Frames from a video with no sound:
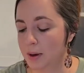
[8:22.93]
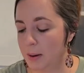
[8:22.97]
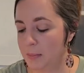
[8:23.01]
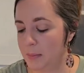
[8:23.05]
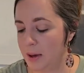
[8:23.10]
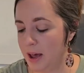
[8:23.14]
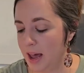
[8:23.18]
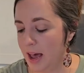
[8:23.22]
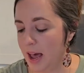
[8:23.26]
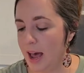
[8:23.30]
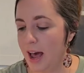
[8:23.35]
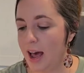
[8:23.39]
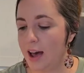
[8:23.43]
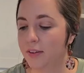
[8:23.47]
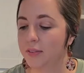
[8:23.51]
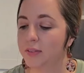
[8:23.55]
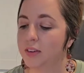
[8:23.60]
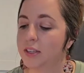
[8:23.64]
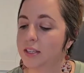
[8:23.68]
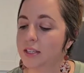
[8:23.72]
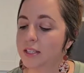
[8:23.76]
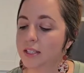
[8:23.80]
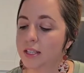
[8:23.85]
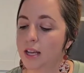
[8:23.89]
I may have
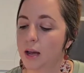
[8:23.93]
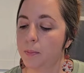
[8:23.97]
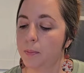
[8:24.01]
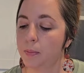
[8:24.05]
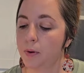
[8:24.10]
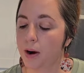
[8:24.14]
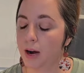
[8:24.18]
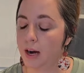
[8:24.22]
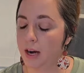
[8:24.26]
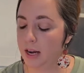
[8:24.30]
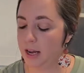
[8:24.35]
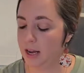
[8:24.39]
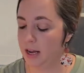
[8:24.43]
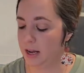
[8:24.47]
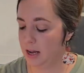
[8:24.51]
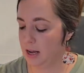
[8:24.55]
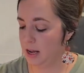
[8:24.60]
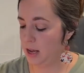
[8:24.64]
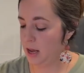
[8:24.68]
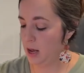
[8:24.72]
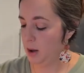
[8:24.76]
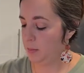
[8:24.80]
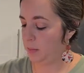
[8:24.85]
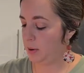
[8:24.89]
to separate it,
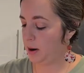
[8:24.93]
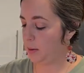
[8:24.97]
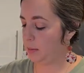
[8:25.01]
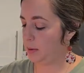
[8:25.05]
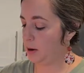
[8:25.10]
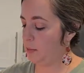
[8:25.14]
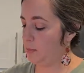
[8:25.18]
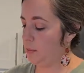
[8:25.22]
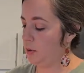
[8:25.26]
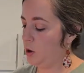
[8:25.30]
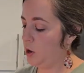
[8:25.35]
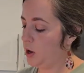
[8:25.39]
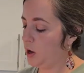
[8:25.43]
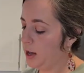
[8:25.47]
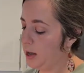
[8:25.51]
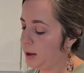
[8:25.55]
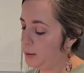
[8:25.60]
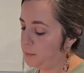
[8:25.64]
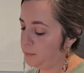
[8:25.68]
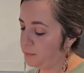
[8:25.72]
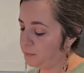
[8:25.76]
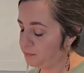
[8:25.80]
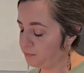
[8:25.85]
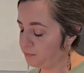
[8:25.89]
but I'm going to put